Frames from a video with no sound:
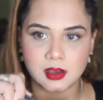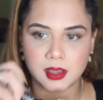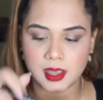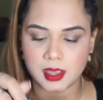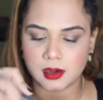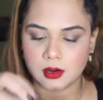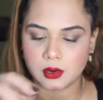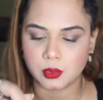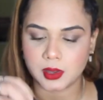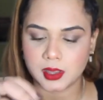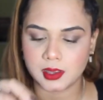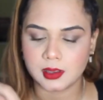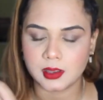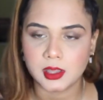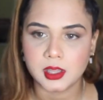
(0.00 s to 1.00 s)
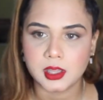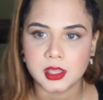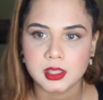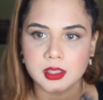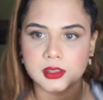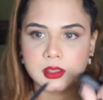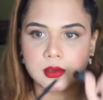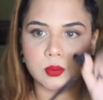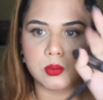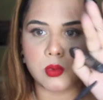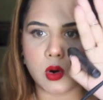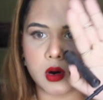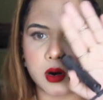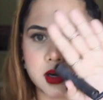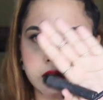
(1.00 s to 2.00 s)
Again, okay, the
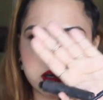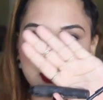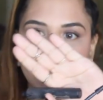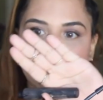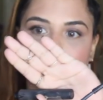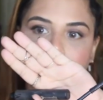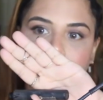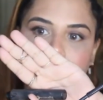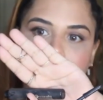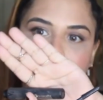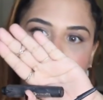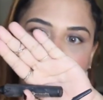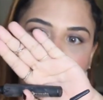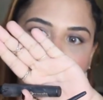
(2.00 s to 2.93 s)
wand of it